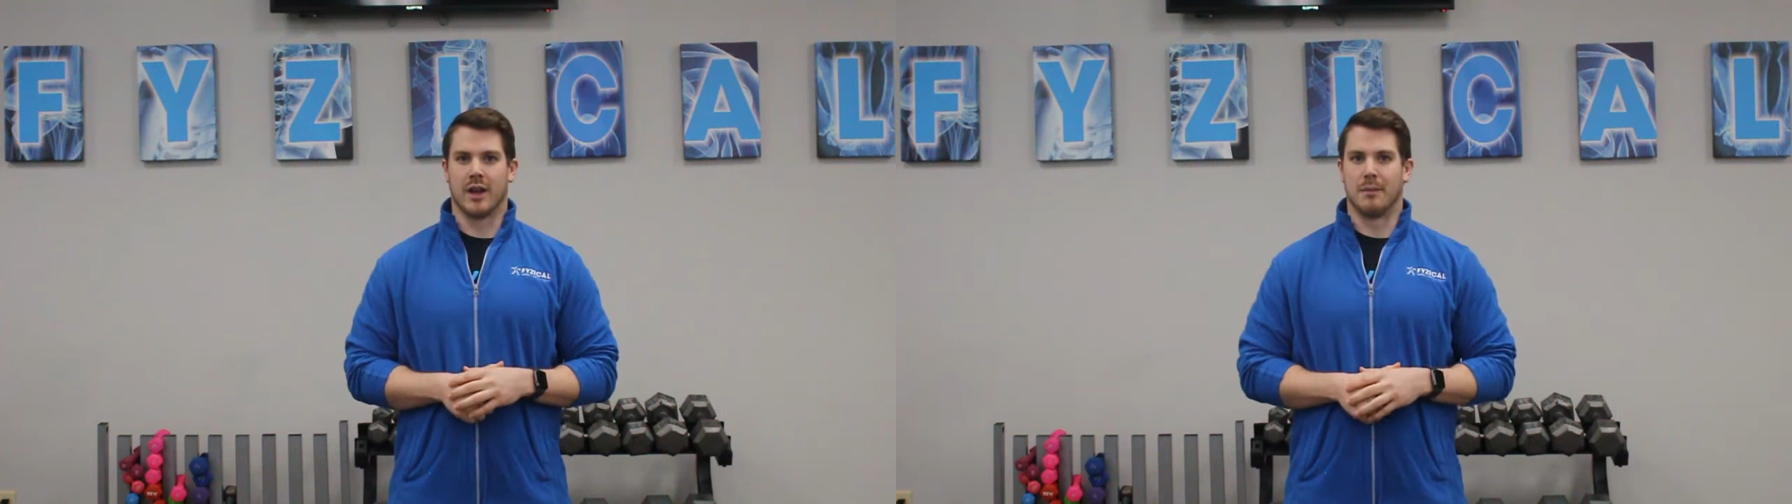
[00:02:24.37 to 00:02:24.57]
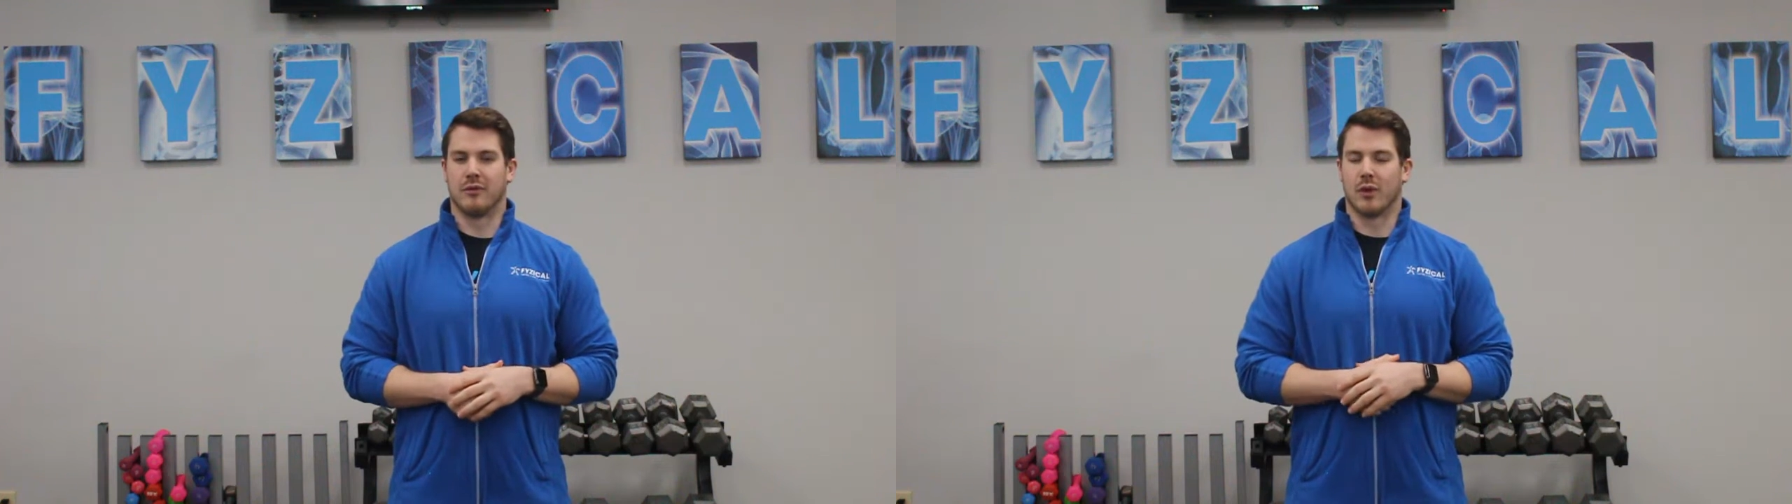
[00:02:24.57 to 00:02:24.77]

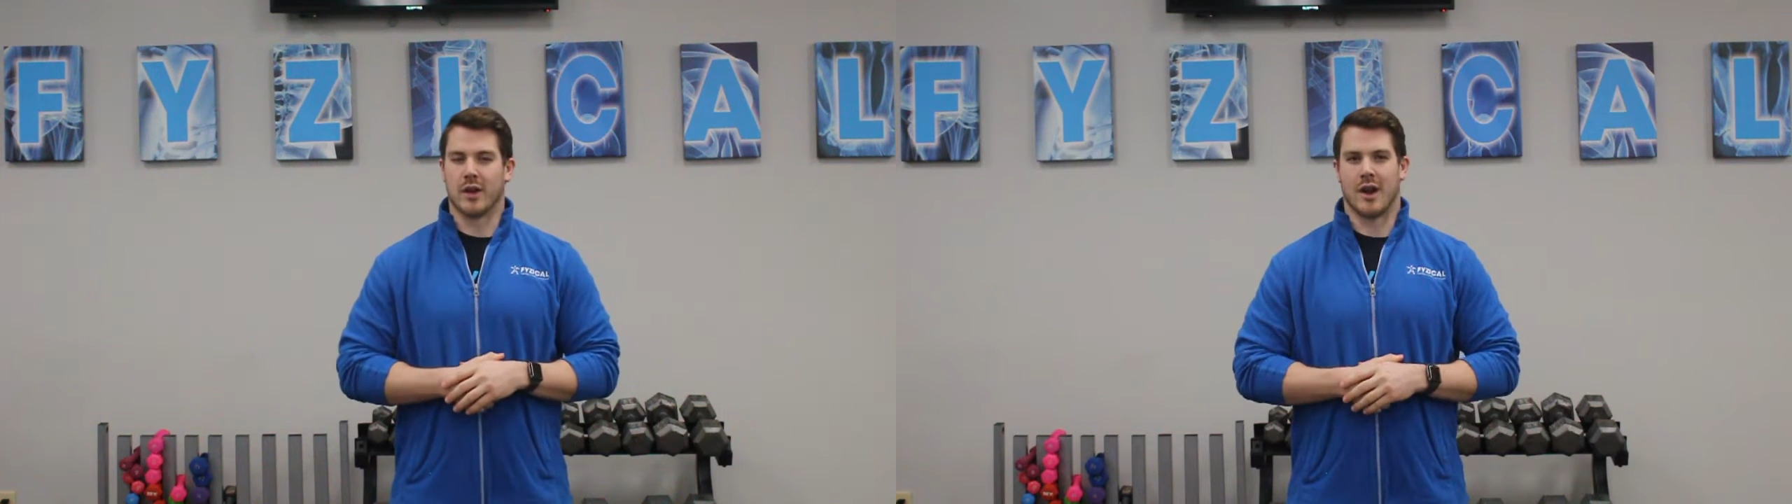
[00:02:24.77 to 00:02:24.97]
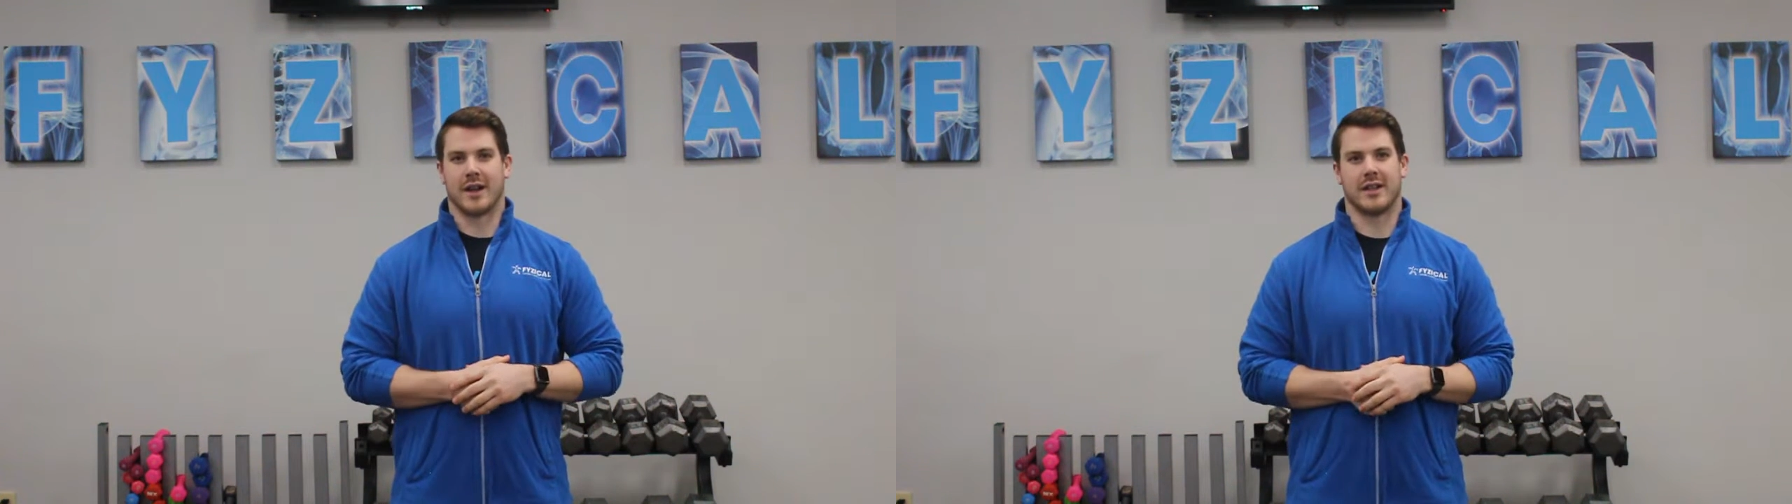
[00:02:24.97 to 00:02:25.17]
before
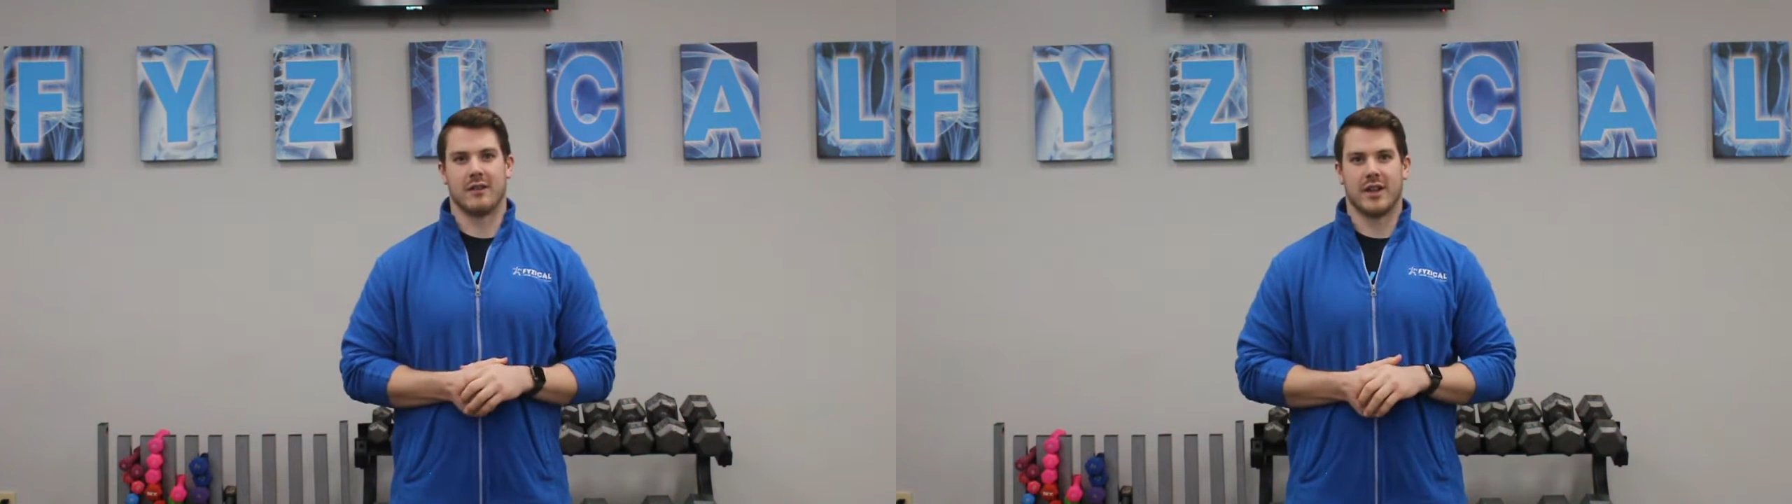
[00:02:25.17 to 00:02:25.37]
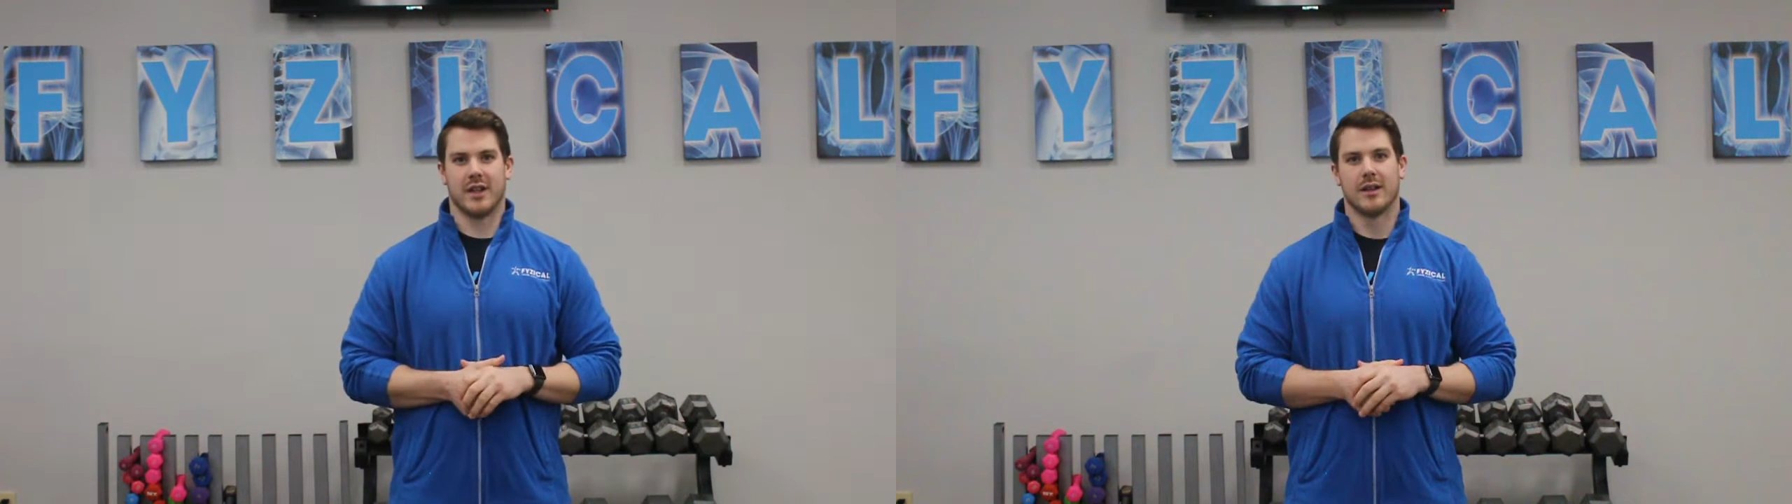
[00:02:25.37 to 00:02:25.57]
your
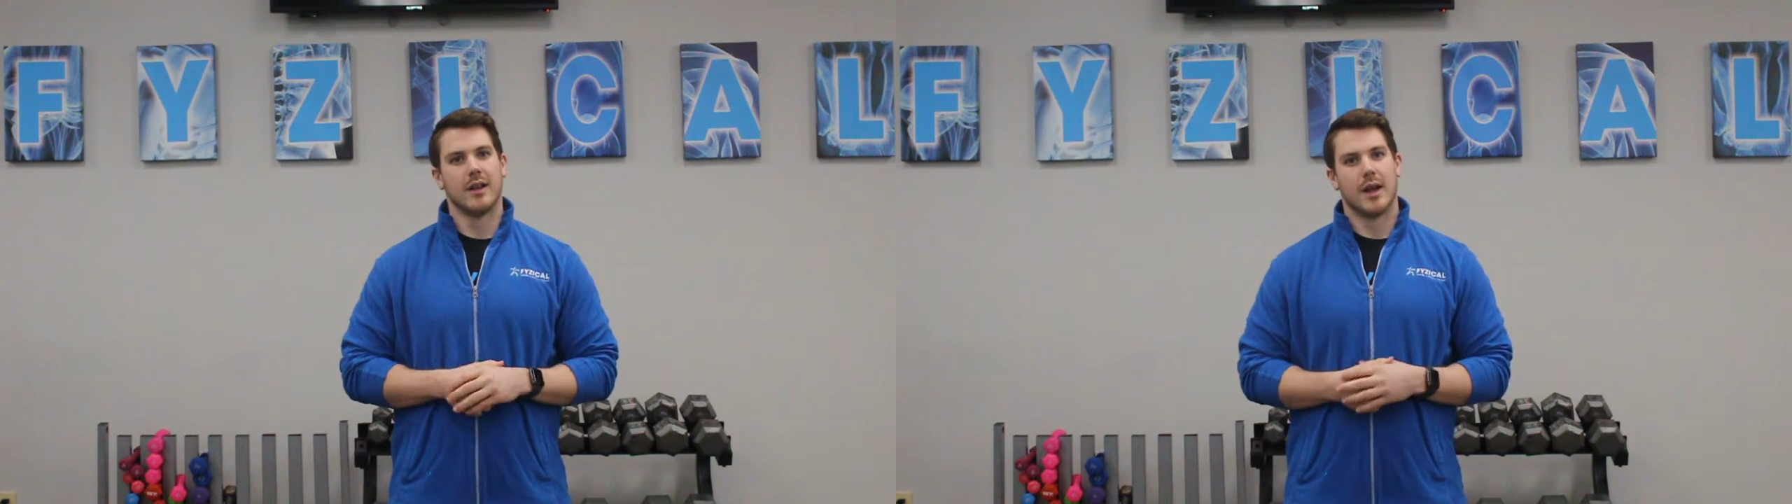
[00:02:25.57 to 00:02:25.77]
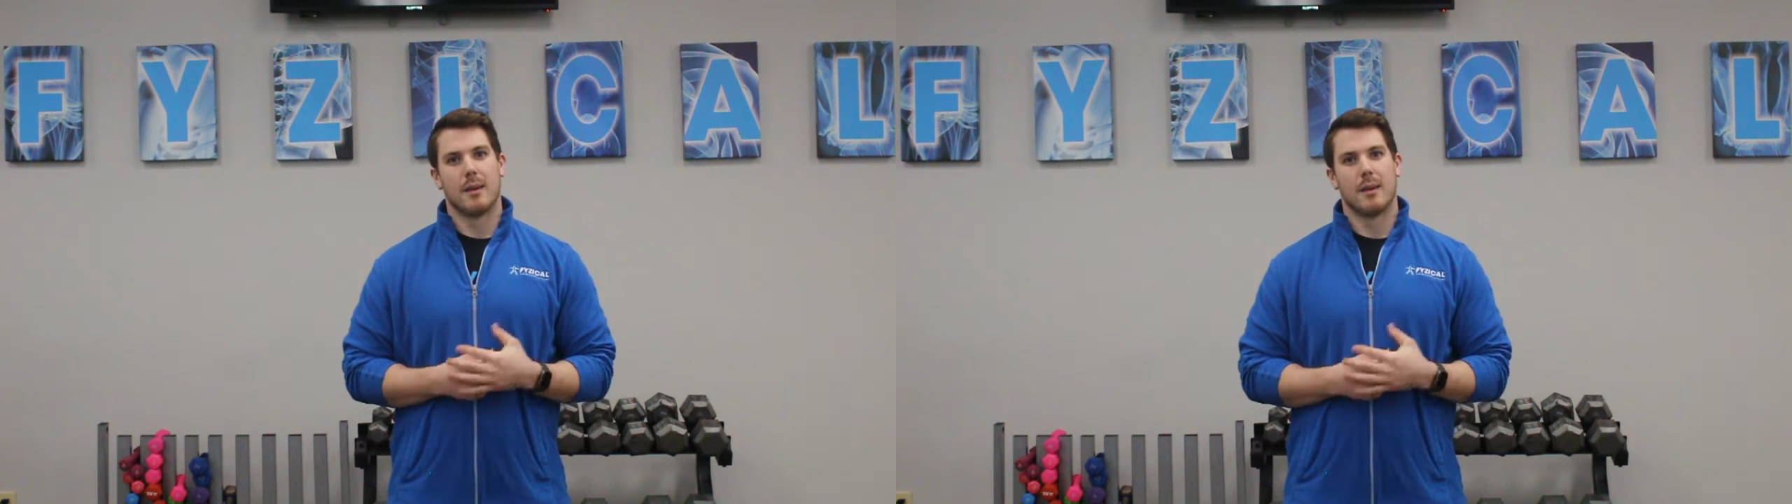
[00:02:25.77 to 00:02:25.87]
activity.